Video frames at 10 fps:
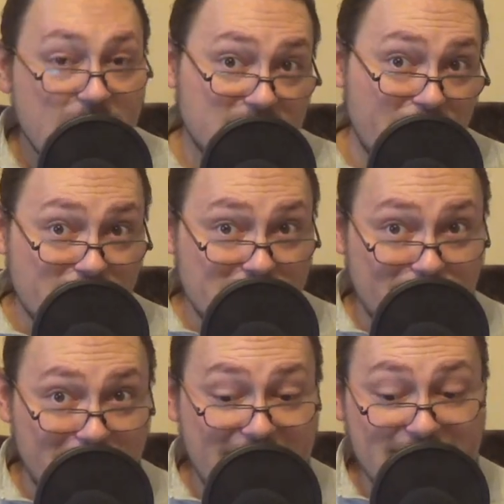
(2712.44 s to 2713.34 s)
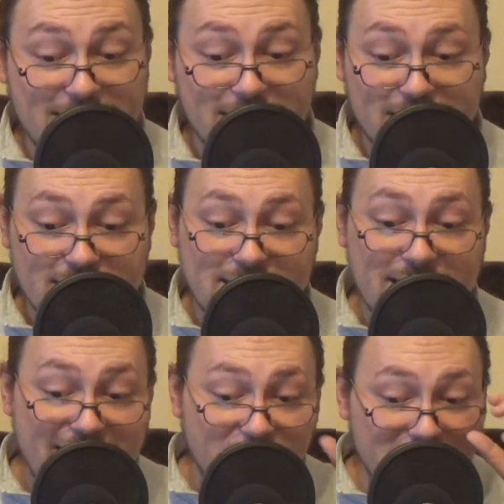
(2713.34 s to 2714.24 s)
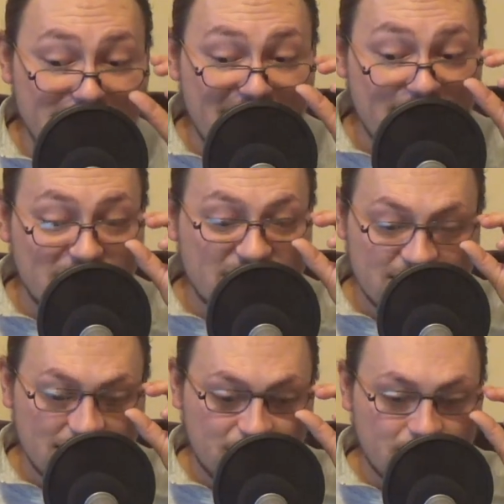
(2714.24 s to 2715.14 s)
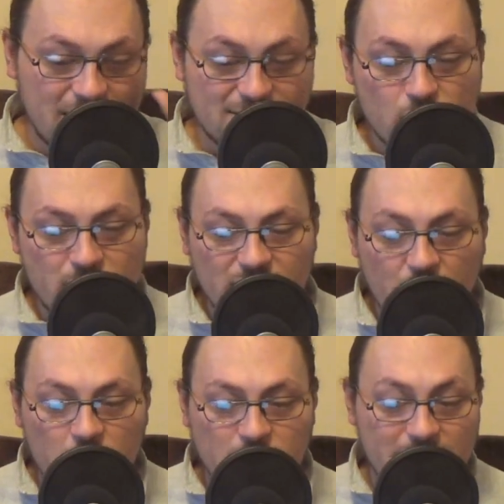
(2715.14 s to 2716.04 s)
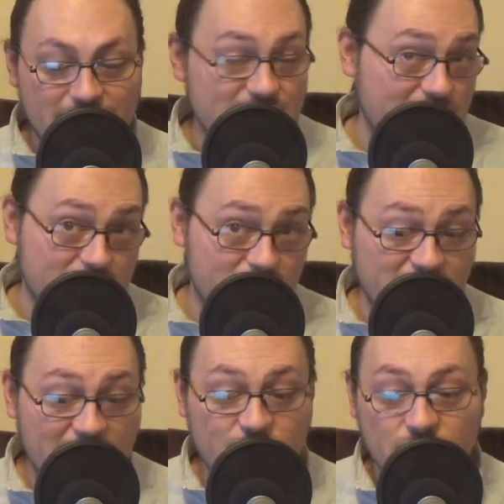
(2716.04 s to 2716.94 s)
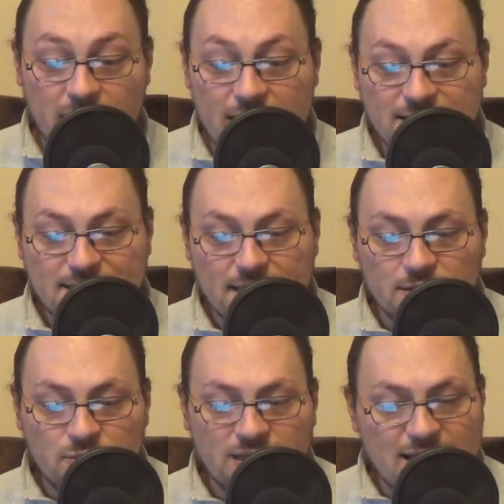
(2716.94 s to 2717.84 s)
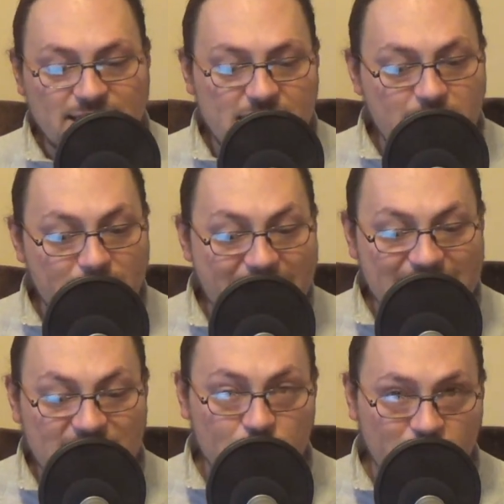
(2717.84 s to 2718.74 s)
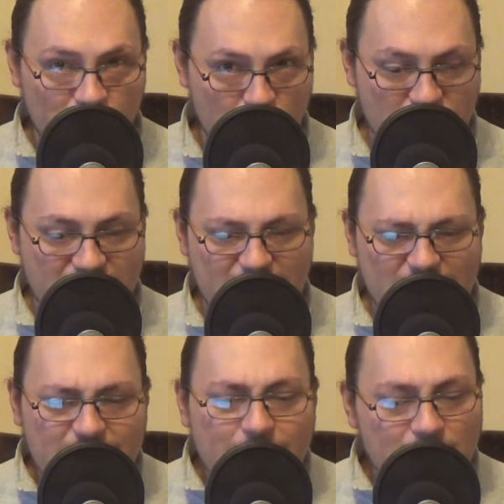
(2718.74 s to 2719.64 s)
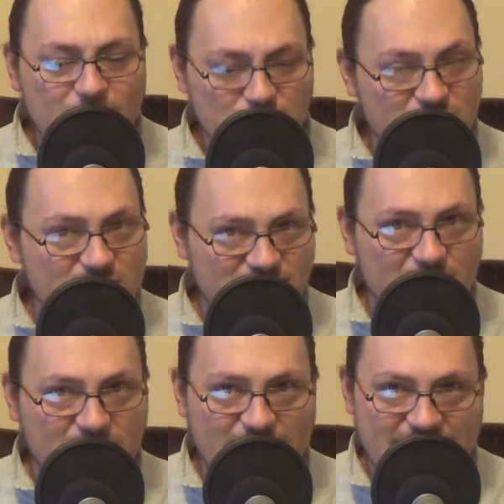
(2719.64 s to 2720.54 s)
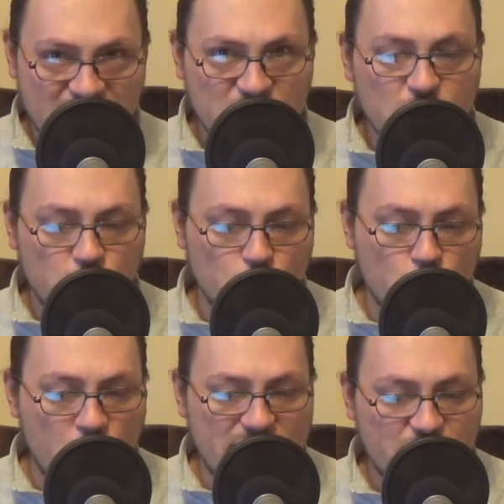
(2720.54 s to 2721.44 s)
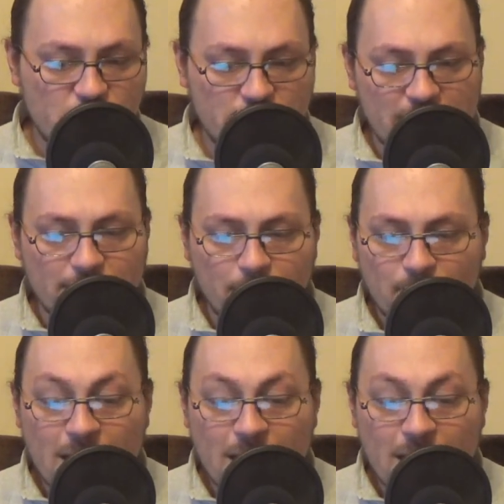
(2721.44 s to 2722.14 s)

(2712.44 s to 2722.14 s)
So I replaced the disdain with skepticism from that moment on, because that's my natural instinct. When I see mass euphoria, my first instinct is to question it.